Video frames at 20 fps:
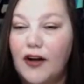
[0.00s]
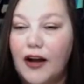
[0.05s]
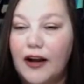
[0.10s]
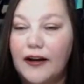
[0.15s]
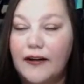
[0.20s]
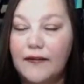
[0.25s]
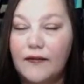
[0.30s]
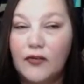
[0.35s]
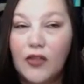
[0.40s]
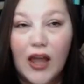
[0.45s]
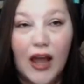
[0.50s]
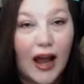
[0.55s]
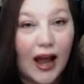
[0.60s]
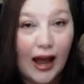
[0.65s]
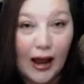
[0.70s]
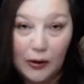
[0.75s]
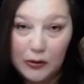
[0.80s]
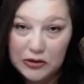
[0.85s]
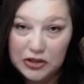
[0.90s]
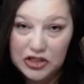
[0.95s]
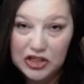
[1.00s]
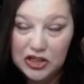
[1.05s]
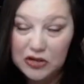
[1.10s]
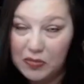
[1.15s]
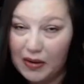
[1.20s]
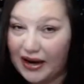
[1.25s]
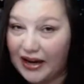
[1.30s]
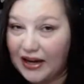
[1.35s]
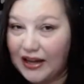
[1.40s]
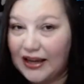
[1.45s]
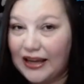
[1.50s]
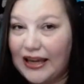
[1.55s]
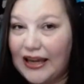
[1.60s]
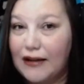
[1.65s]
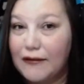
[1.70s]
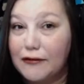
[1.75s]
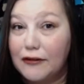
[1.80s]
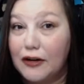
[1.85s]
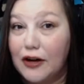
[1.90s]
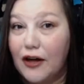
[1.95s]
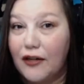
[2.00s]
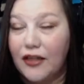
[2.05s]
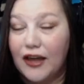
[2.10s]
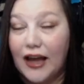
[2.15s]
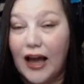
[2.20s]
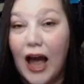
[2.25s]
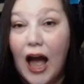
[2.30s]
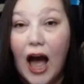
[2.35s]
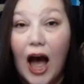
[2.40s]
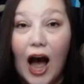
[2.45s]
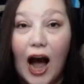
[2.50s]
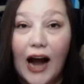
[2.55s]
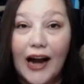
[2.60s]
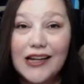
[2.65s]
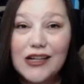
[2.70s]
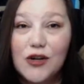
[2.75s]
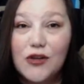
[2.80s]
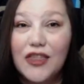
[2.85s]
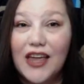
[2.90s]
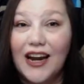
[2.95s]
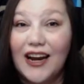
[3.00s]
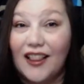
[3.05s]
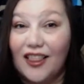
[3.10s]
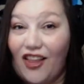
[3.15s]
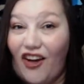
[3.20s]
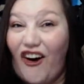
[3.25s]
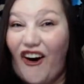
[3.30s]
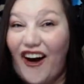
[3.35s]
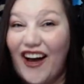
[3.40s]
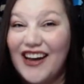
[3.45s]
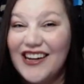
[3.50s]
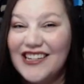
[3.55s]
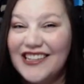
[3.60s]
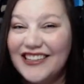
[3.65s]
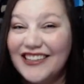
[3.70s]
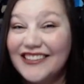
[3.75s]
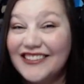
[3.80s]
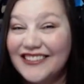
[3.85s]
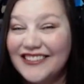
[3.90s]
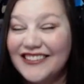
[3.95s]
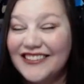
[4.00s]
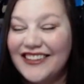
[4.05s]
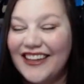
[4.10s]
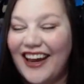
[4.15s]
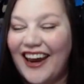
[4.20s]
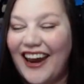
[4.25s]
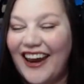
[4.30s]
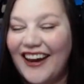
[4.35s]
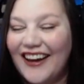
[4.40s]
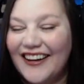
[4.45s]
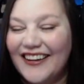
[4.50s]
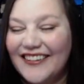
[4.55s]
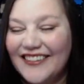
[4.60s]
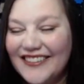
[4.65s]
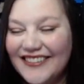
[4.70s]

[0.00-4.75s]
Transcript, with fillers: fine. I was just panicking for nothing." I do that a lot. Yeah.